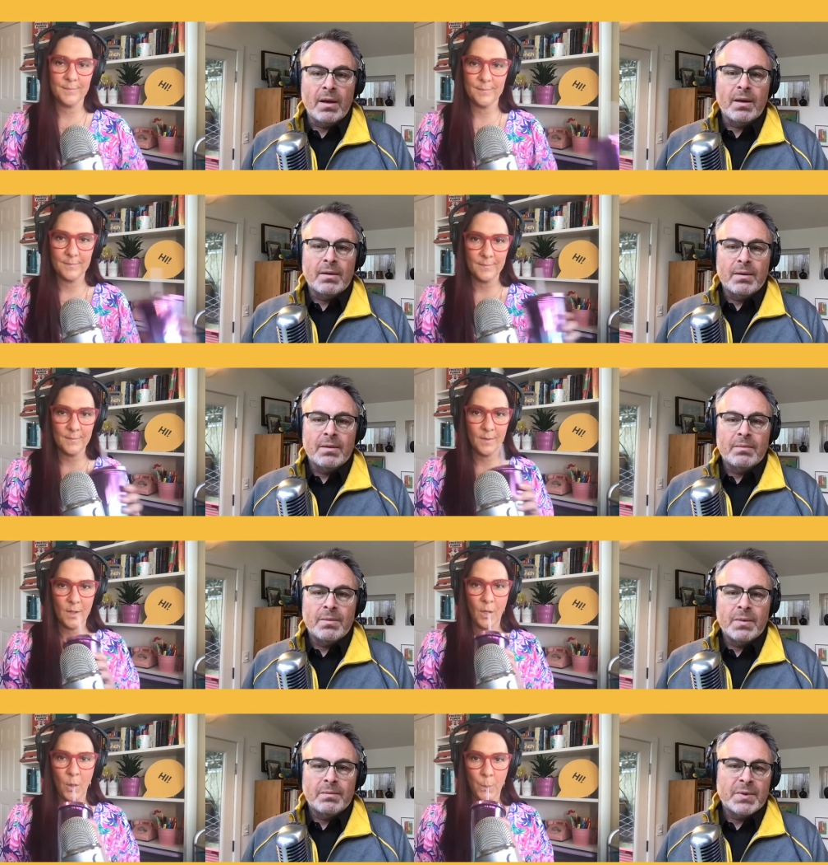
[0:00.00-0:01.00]
Speaker 1: on it
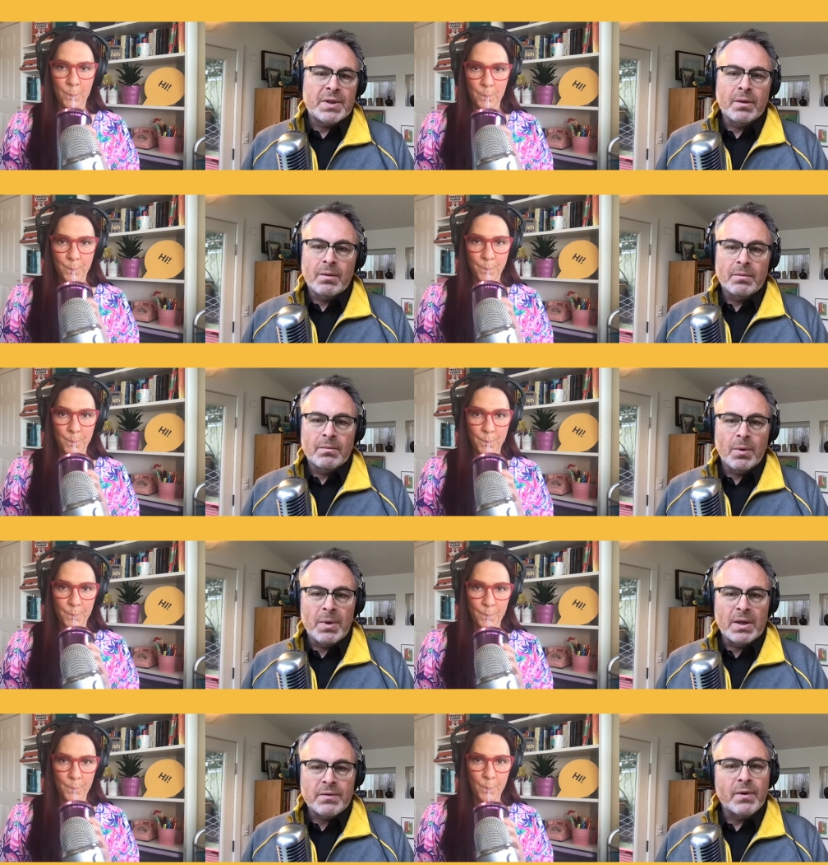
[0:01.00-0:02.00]
still
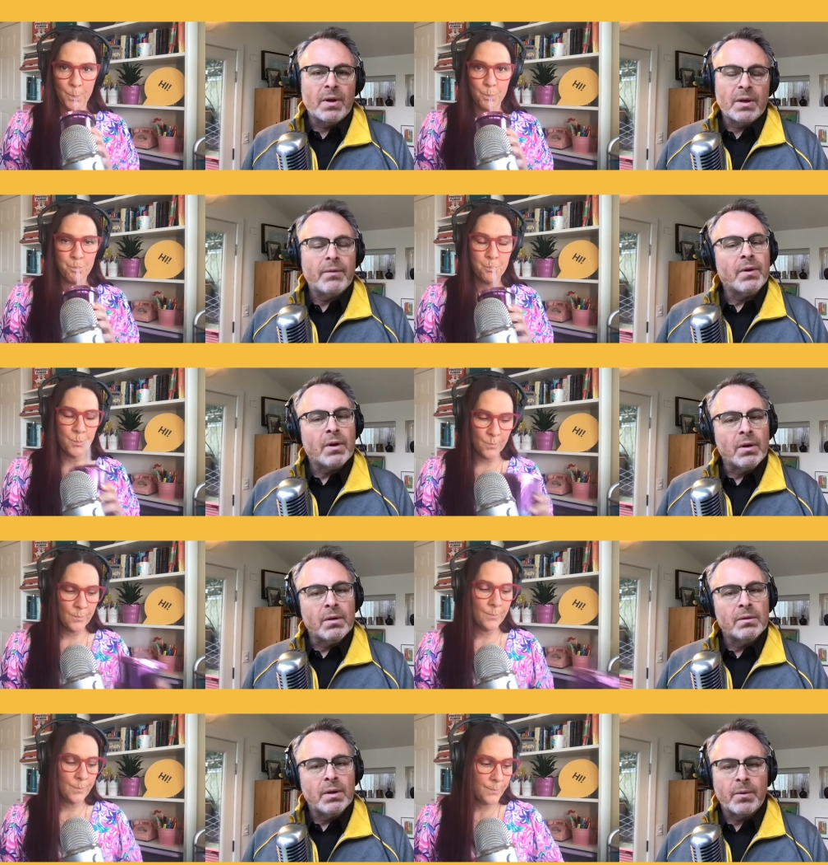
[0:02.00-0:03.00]
remains very
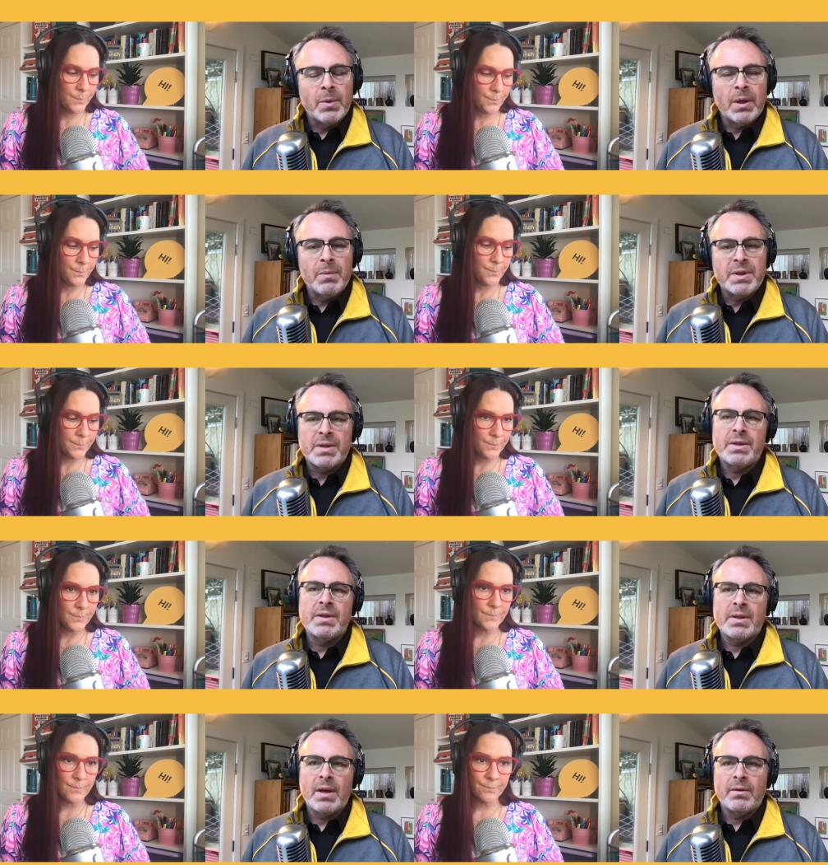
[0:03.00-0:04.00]
difficult for many
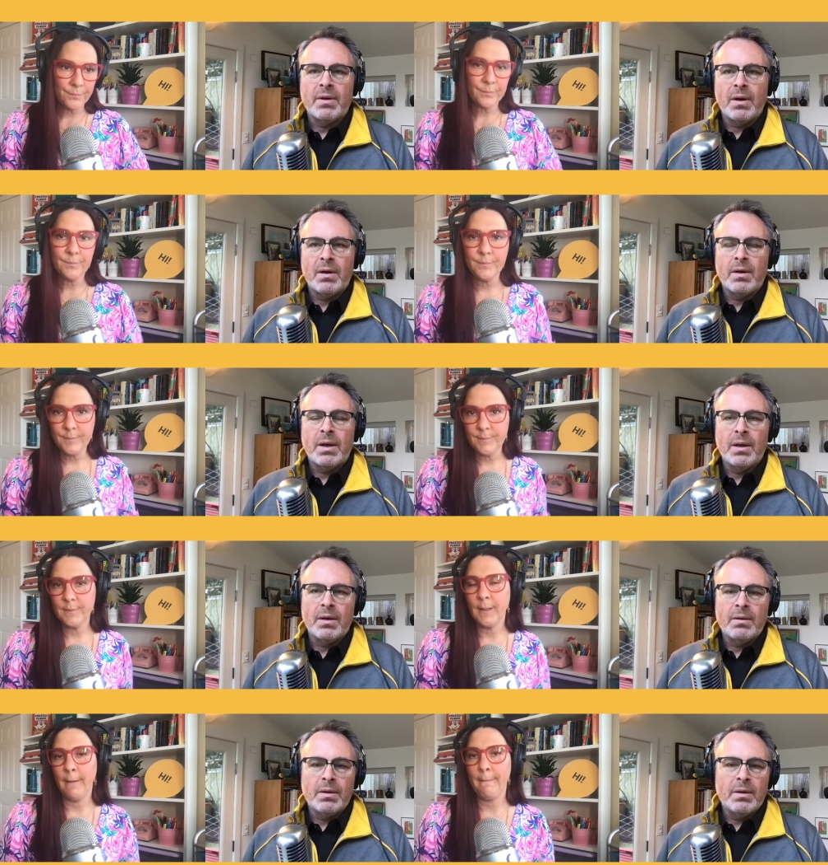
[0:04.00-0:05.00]
businesses out there
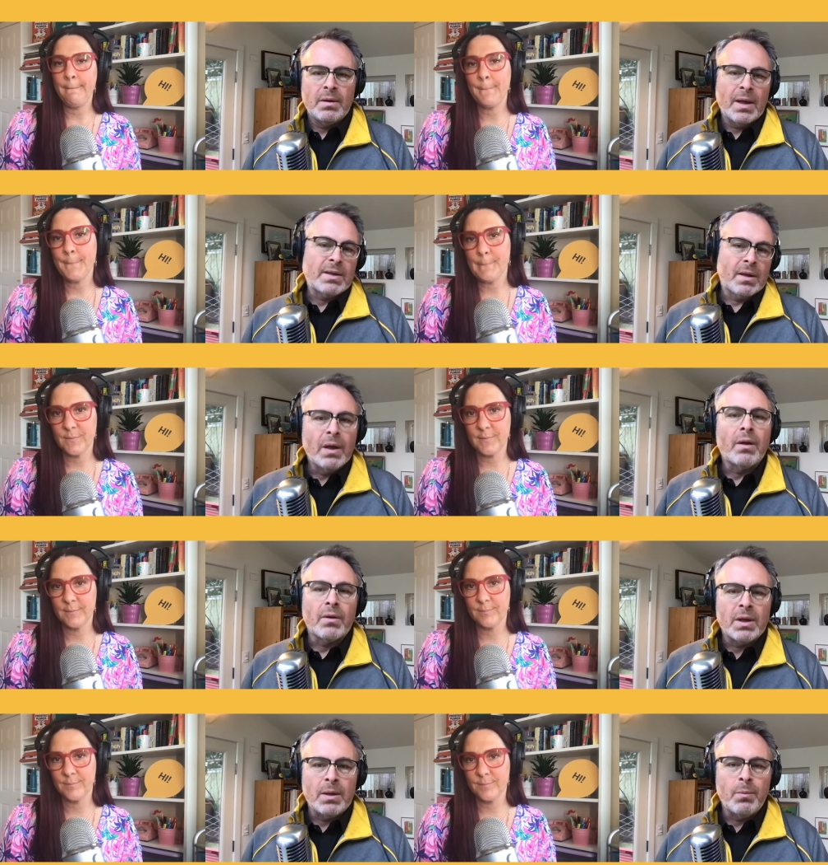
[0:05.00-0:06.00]
and that's
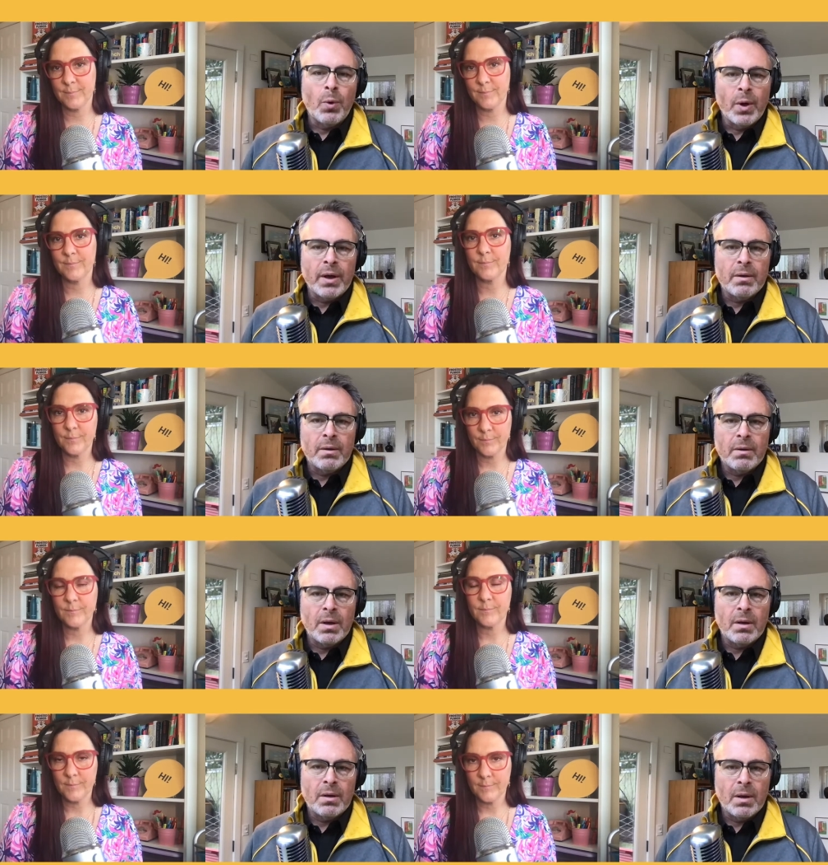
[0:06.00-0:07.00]
another key point
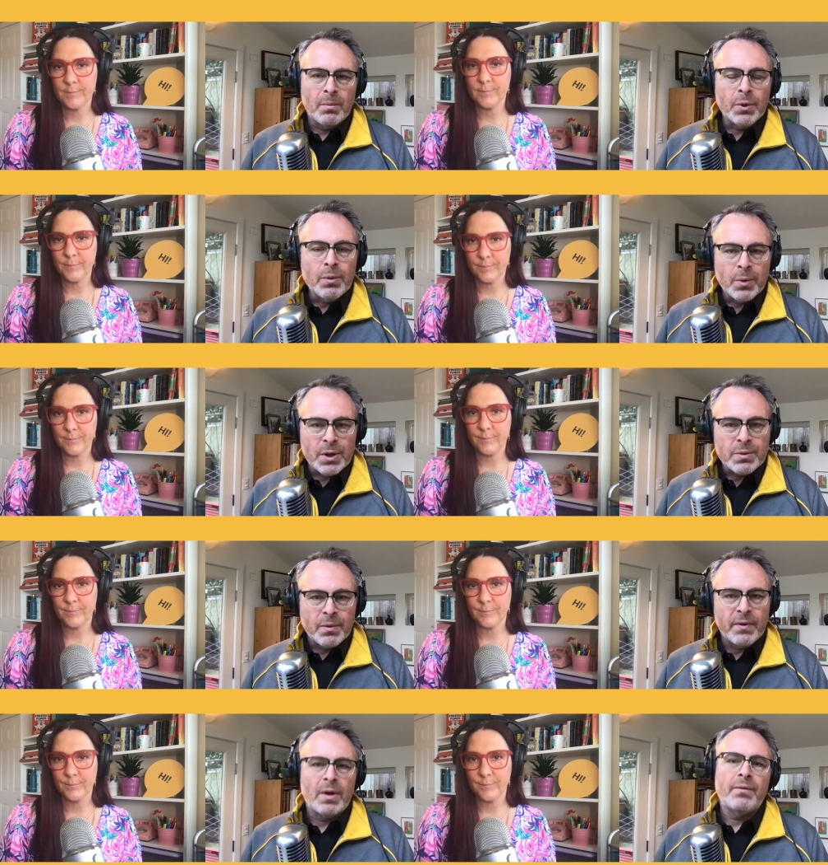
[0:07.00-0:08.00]
that at bloomreach
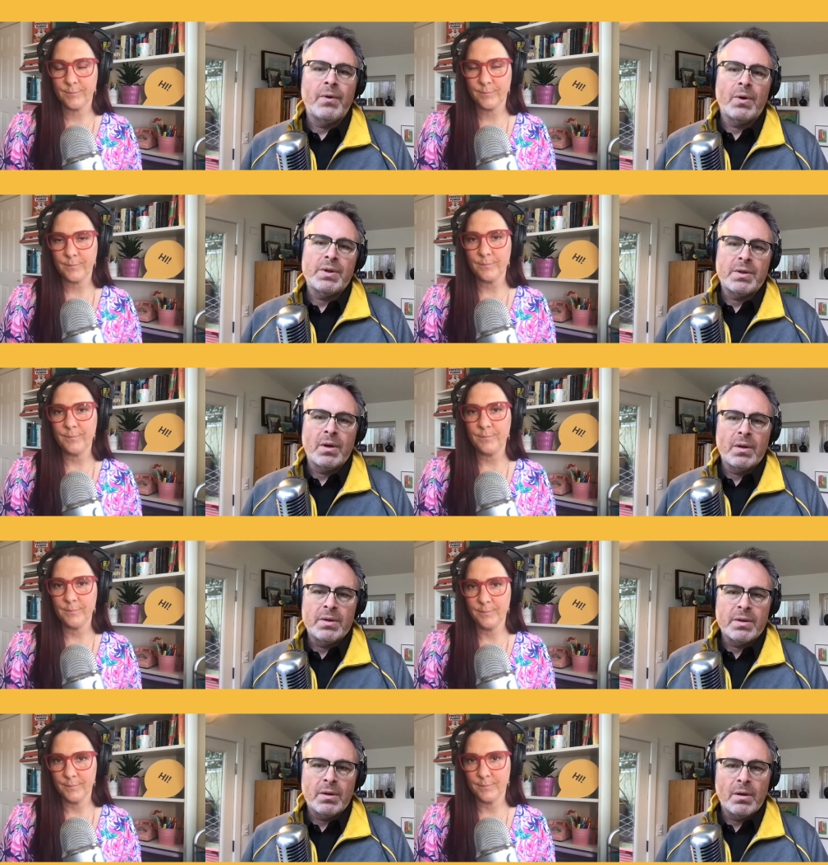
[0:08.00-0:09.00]
we're very focused on
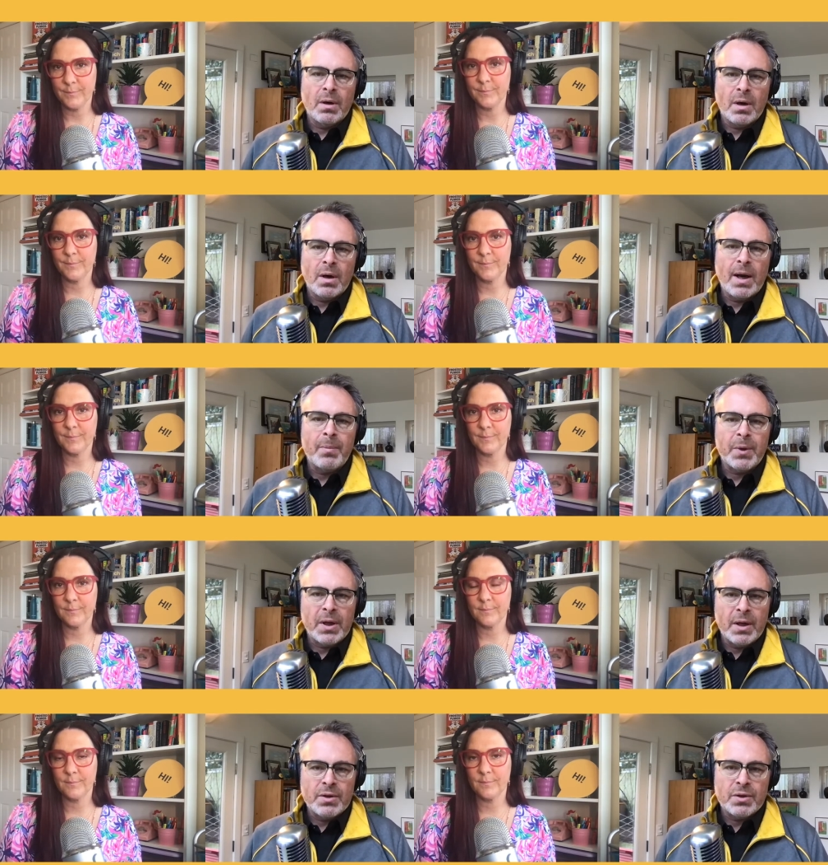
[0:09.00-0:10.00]
is that our
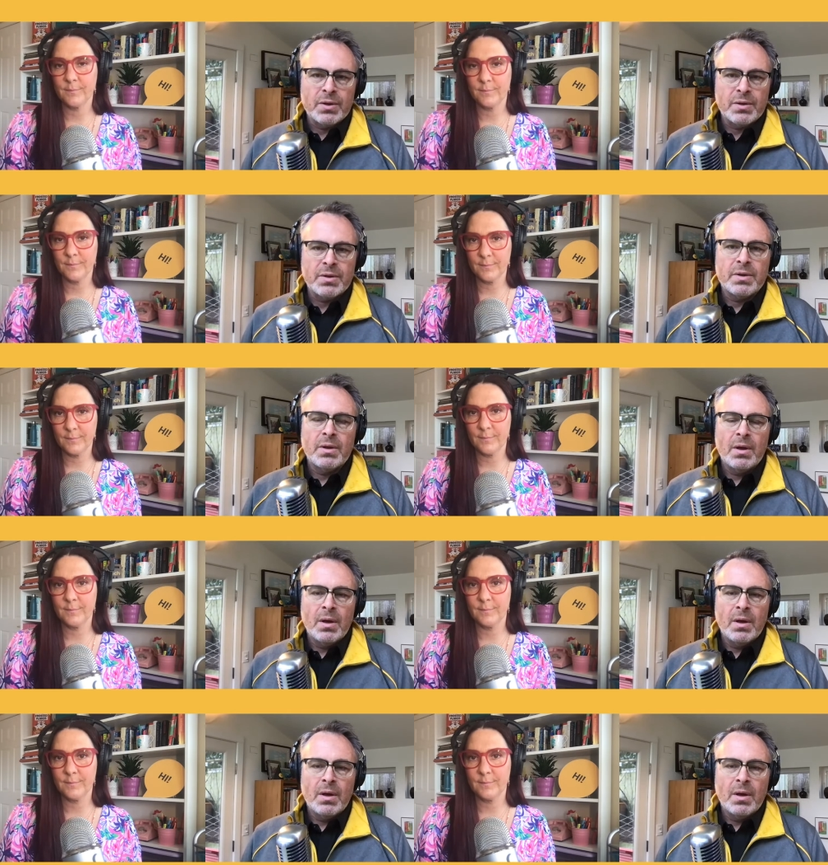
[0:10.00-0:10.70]
applications